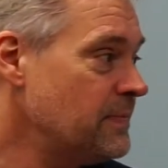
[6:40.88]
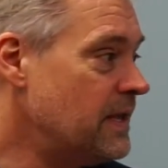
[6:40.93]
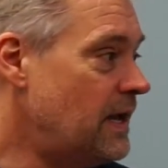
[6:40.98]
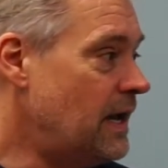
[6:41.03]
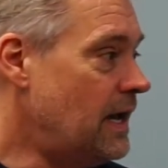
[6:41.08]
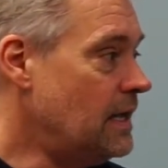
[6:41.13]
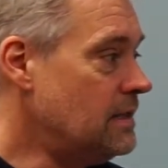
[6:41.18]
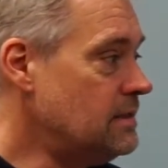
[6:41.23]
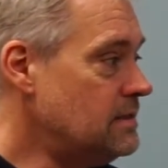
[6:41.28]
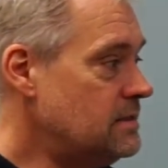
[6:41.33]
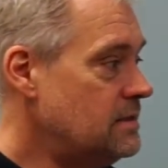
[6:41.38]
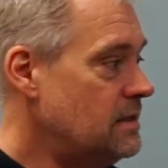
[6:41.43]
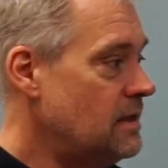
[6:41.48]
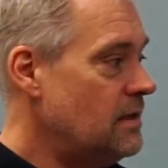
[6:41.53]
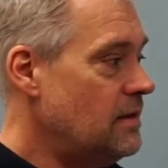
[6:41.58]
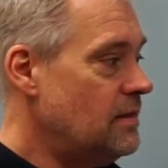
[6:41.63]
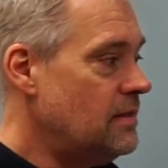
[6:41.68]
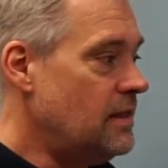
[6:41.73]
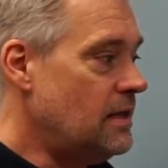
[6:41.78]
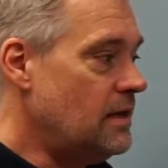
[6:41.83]
And
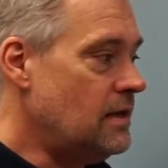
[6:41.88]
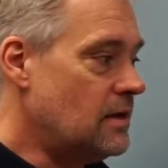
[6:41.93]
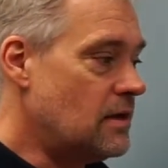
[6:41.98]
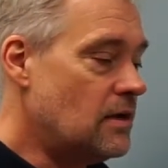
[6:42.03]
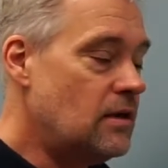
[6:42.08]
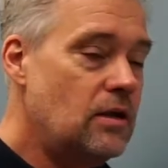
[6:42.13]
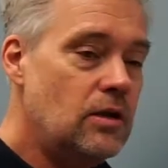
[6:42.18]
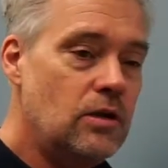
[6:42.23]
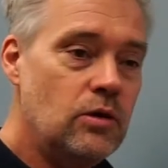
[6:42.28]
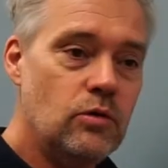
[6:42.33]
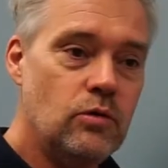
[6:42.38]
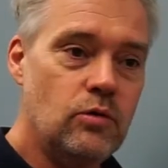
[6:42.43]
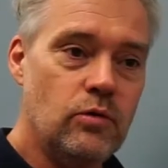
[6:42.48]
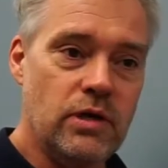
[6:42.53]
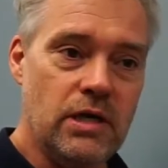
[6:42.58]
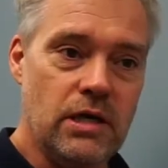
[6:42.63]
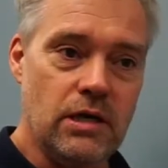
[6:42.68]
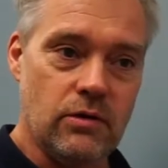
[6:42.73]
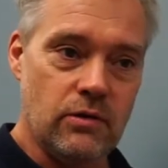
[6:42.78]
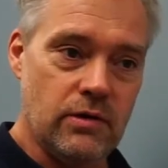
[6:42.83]
the clue
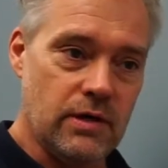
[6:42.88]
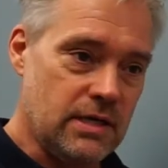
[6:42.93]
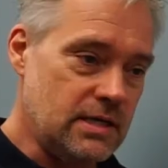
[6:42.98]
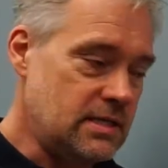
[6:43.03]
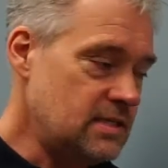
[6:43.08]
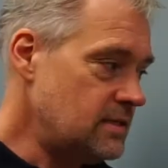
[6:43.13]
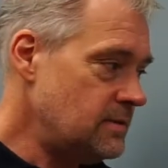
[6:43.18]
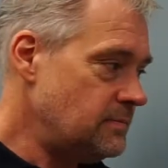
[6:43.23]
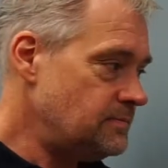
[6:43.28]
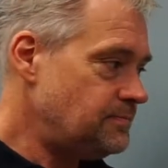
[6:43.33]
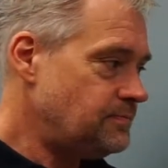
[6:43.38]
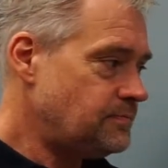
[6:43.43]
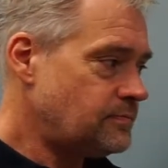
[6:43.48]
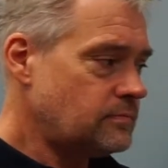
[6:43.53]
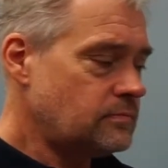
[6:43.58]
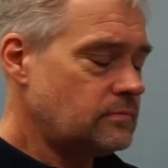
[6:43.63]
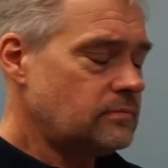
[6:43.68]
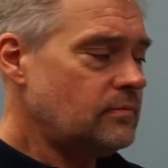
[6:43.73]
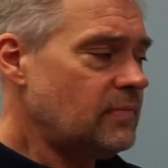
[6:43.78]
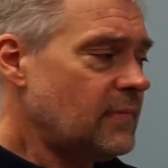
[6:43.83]
here is
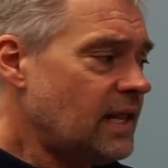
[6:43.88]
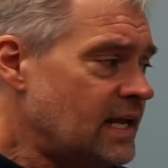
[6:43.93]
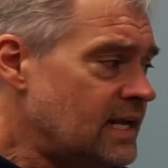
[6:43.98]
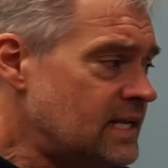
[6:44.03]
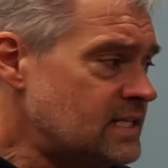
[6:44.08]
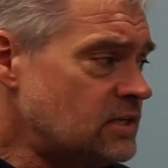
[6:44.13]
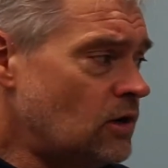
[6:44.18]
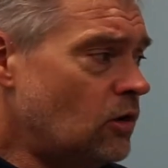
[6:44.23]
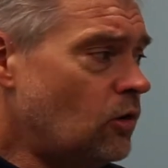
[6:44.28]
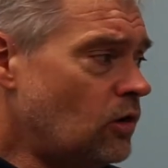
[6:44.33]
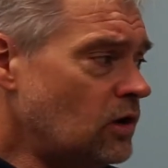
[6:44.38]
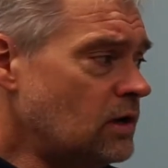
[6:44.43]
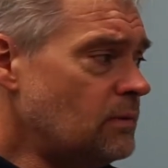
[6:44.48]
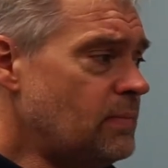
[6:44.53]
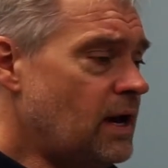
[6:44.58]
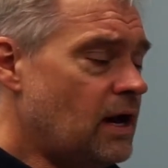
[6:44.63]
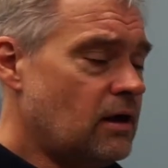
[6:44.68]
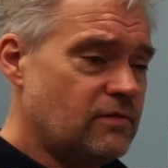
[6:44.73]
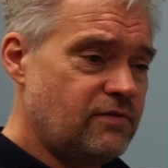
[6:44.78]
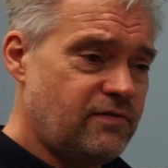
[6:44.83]
it's all
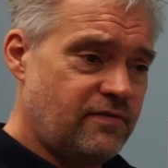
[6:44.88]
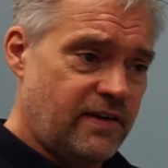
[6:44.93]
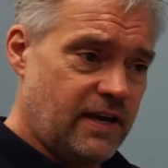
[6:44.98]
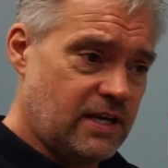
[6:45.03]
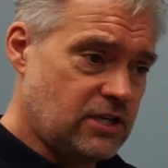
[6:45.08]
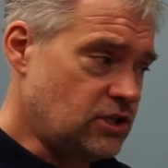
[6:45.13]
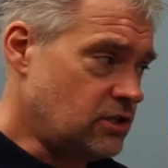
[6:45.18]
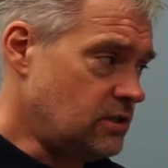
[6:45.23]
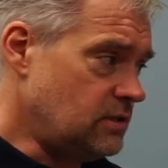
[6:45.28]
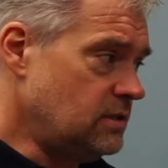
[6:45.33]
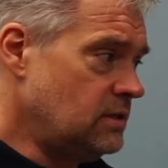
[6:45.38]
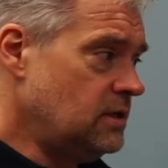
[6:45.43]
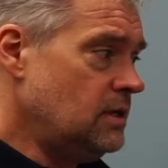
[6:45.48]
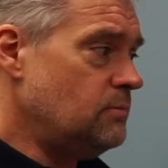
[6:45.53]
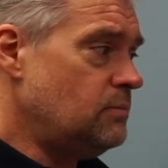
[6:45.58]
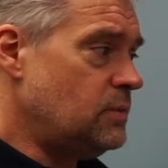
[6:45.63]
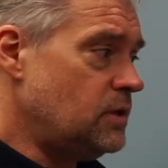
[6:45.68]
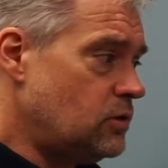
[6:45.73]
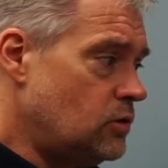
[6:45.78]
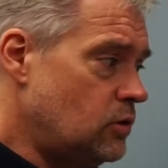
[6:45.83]
about fashion,
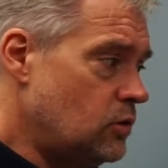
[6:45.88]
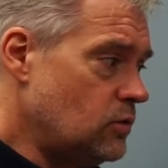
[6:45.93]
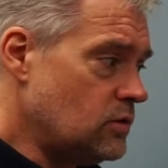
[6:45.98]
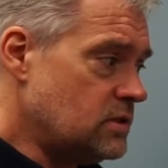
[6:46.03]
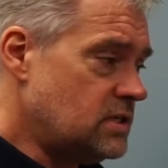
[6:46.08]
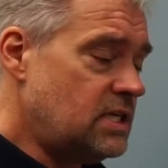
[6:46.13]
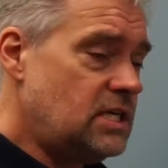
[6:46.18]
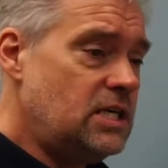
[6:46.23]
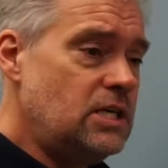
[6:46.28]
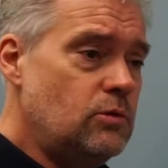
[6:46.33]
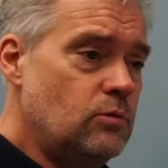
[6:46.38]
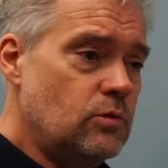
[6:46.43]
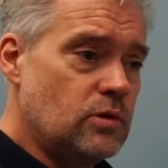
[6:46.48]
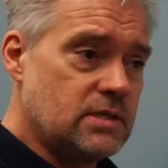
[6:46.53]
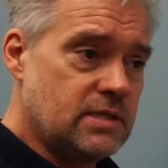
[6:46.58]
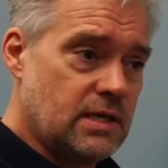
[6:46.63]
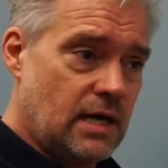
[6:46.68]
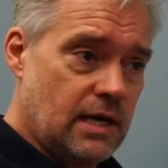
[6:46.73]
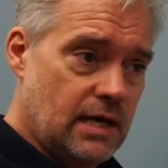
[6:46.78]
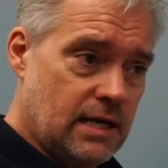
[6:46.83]
because he
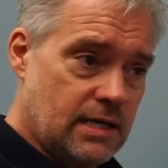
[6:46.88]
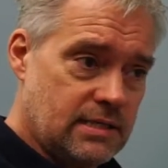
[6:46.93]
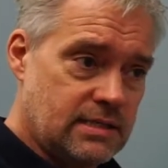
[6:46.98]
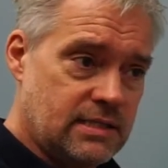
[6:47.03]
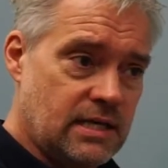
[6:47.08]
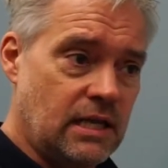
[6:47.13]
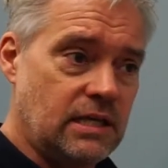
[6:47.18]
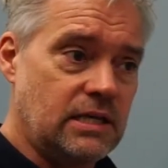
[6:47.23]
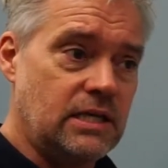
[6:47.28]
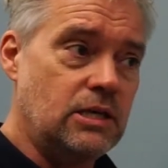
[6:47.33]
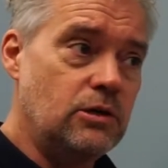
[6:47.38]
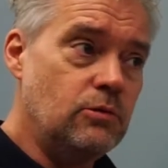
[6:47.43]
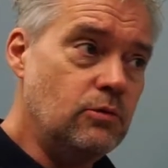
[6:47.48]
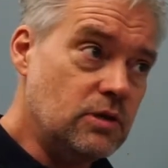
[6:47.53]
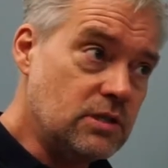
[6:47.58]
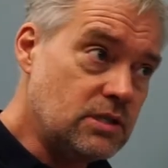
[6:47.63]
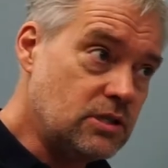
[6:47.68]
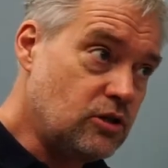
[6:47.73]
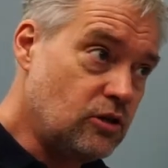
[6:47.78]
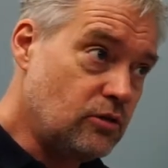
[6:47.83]
was asked and he
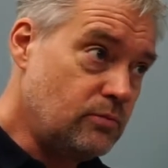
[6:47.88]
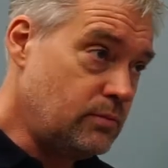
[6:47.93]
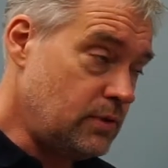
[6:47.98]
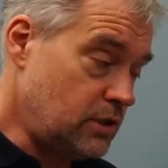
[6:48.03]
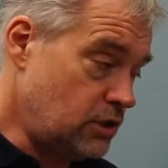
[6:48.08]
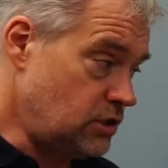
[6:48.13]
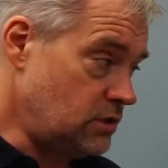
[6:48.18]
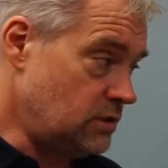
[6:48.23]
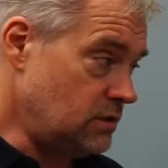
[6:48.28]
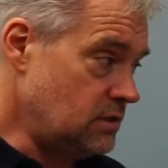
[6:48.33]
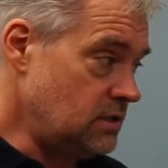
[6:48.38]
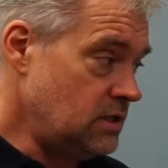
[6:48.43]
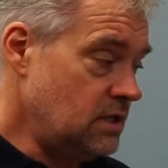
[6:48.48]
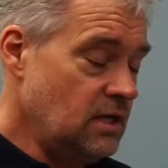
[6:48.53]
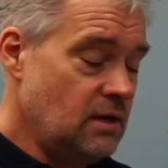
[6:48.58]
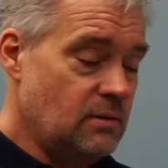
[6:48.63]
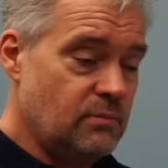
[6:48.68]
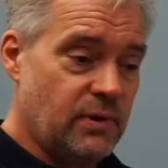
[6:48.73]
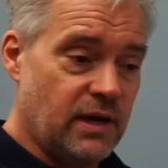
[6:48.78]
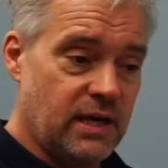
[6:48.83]
was commissioned
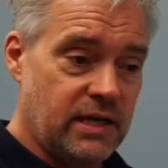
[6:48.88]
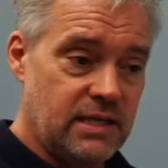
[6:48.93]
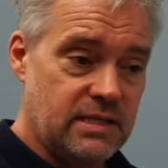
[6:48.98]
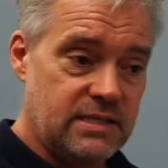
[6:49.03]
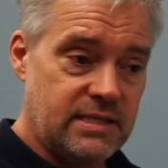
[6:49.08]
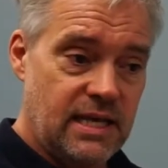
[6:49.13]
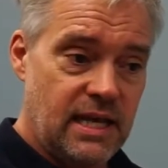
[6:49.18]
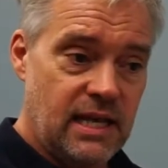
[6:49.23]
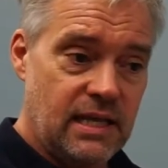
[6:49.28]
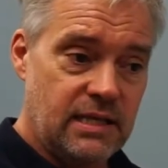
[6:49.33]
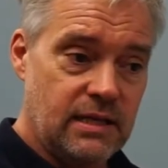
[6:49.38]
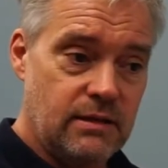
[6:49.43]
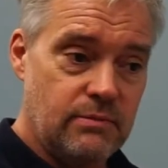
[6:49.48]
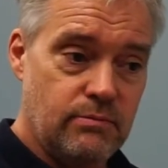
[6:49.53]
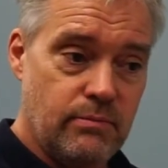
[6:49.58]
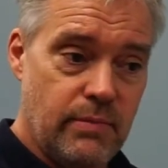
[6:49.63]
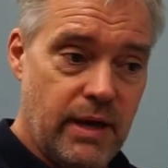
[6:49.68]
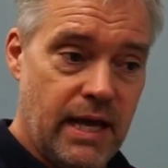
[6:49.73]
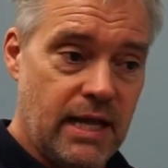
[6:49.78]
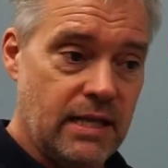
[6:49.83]
by
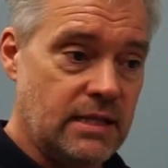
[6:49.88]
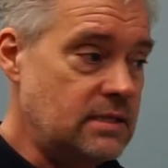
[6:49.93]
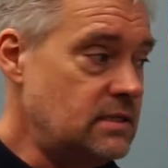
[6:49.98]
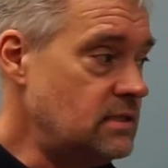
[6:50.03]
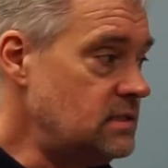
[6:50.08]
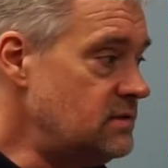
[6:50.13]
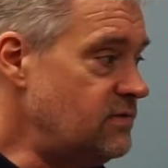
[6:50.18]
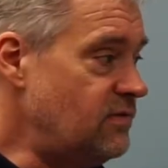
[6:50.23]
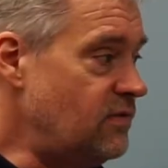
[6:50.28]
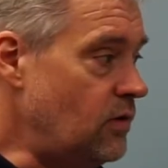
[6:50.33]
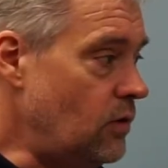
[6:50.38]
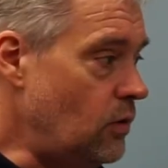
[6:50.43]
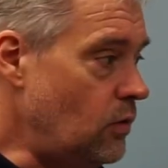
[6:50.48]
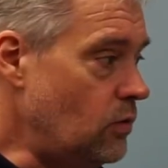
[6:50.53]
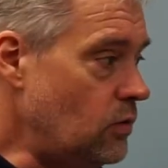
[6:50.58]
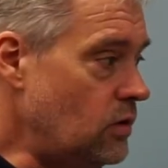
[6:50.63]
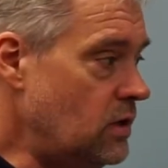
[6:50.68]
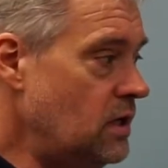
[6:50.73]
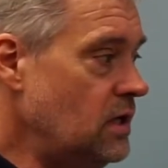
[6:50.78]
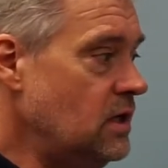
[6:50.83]
Italian Men's
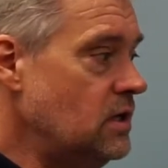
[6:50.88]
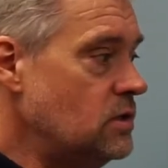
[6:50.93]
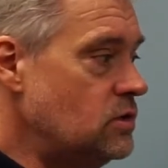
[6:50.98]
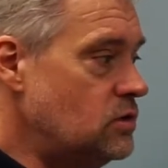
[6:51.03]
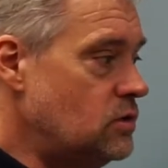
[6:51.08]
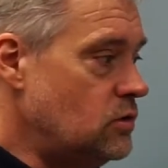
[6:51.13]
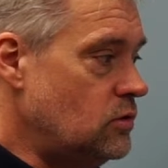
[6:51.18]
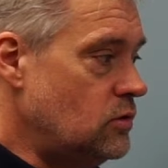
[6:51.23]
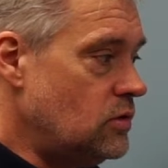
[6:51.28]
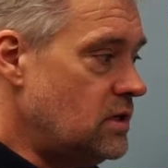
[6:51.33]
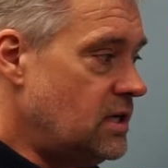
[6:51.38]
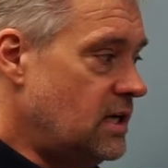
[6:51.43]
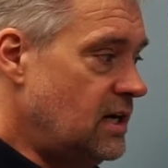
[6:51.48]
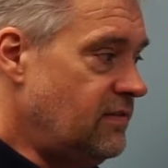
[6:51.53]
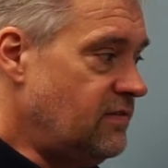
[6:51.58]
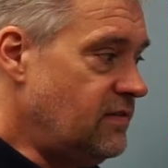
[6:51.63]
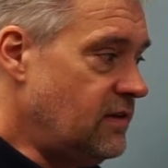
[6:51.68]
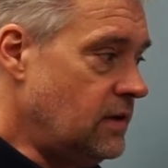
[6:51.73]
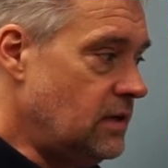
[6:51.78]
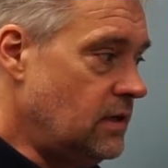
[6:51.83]
Vogue to
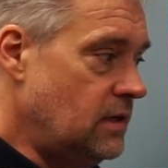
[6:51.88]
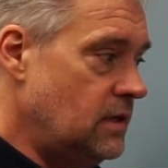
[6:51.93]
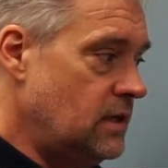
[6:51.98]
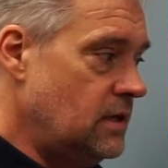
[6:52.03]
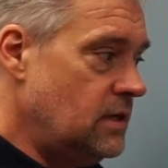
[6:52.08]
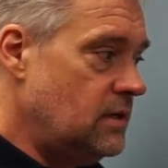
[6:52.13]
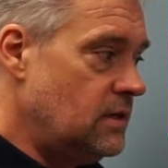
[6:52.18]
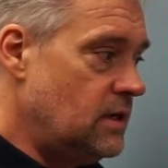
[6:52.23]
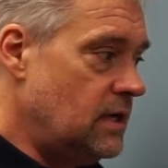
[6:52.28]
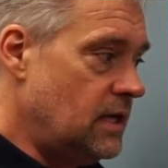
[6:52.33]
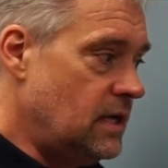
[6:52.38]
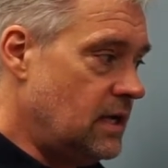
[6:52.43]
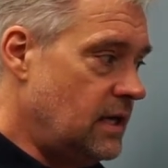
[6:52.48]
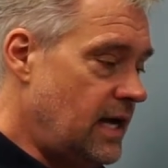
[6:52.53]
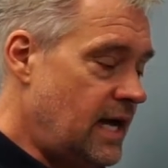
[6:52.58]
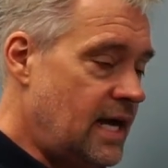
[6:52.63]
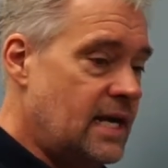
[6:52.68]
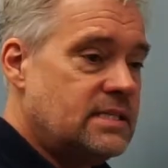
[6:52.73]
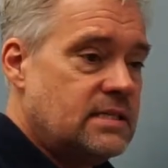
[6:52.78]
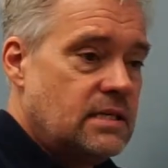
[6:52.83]
cover
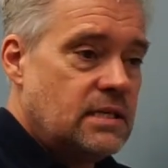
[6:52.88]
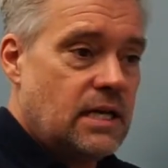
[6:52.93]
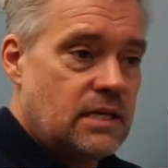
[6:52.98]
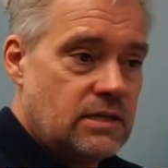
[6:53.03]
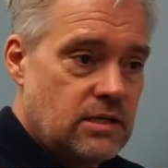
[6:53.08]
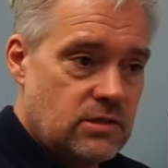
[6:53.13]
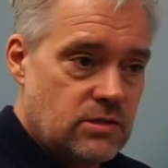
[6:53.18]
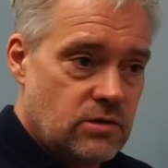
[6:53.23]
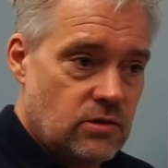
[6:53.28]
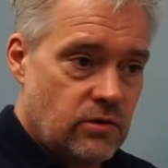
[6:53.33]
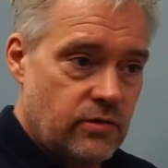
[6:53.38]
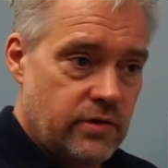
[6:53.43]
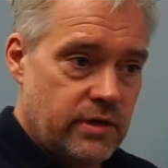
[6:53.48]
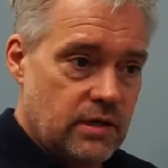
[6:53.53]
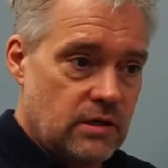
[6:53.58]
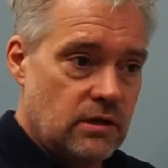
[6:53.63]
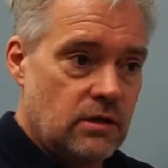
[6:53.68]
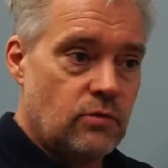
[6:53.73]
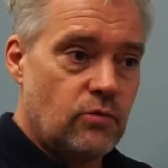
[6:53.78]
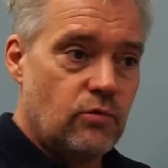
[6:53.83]
as an
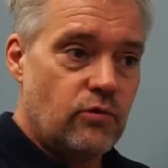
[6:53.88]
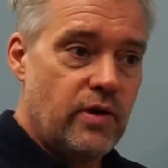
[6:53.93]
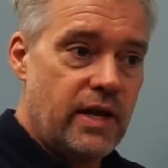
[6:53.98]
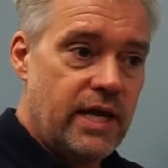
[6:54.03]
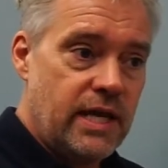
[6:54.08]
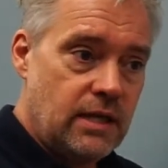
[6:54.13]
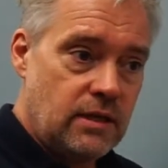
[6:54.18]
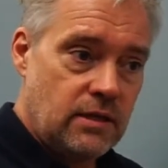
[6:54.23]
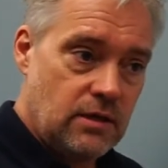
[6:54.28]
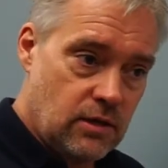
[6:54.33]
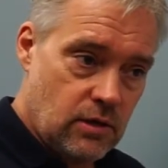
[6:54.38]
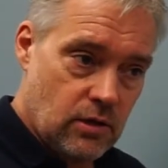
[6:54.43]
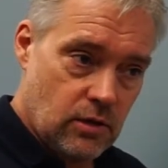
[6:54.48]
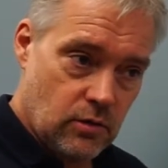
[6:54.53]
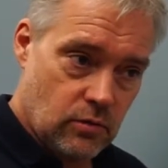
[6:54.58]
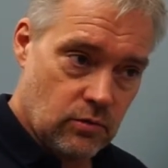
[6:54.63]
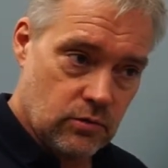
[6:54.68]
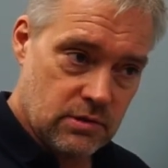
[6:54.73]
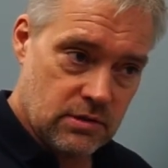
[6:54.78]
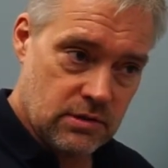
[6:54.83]
editorial
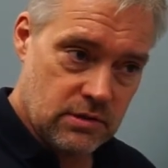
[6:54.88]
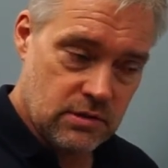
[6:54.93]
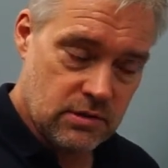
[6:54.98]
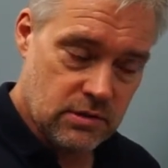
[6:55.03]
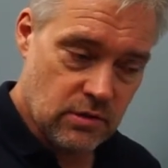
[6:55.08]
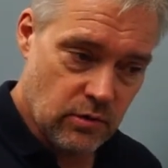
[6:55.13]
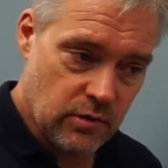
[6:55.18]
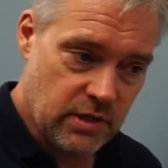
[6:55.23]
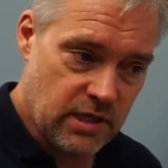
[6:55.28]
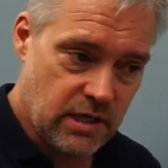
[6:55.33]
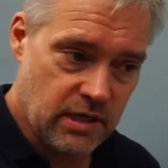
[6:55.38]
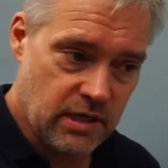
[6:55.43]
raincoats. So he